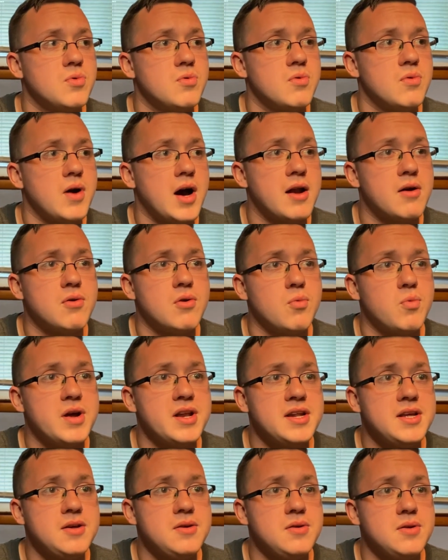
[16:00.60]
I don't know
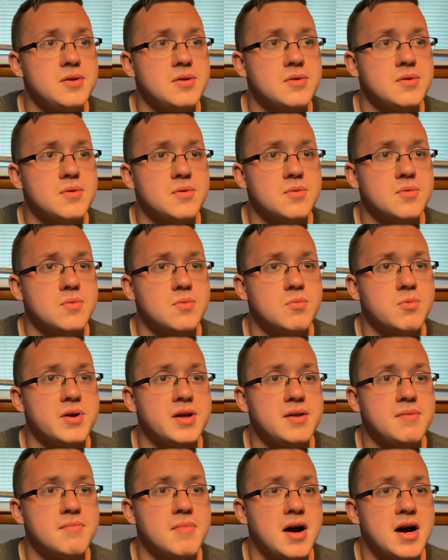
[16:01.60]

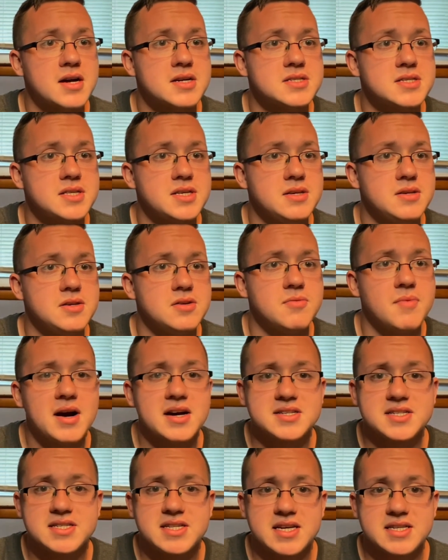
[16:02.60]
when Moxley,
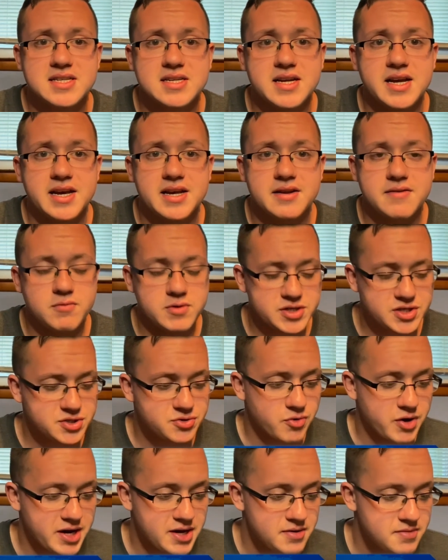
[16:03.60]
Moxley tested negative, which is
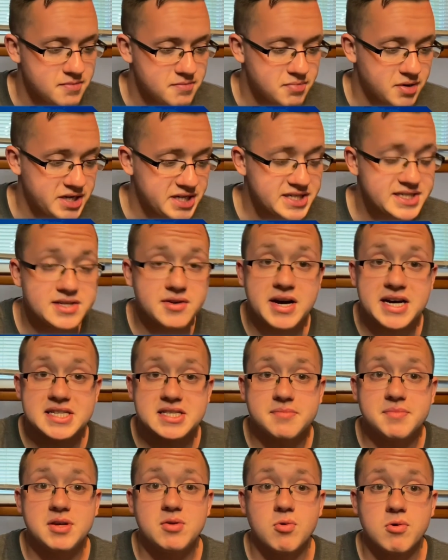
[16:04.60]
great, but he still has to
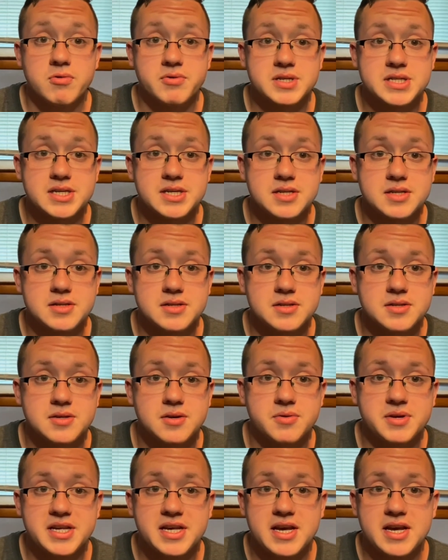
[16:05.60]
be quarantined.
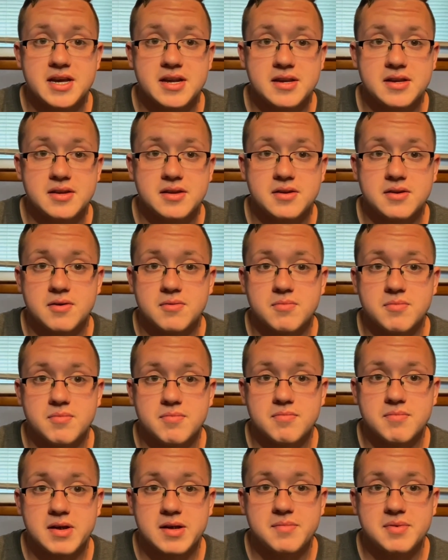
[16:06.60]
He can't,
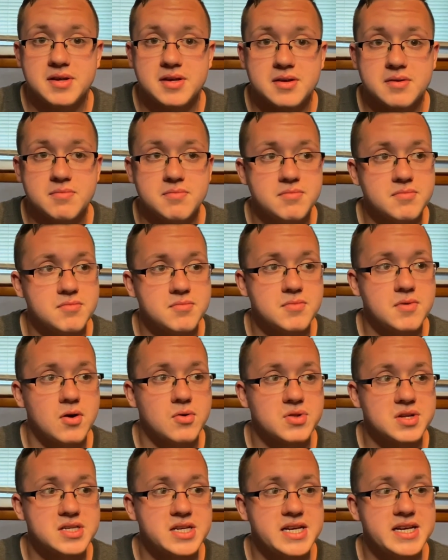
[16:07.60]
maybe,
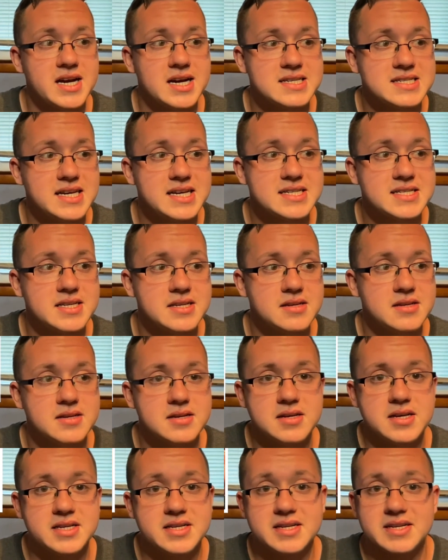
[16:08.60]
the day he got tested,
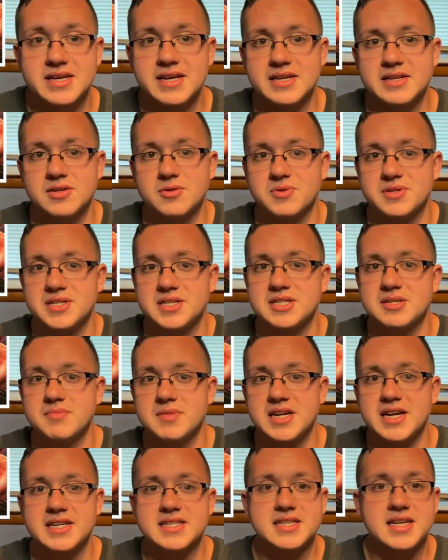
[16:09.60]
it didn't get to his system the
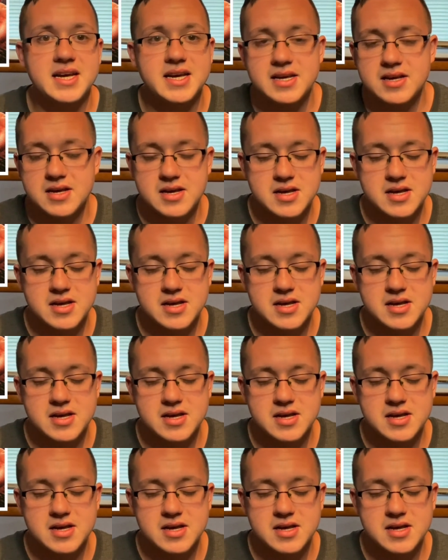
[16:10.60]
next day.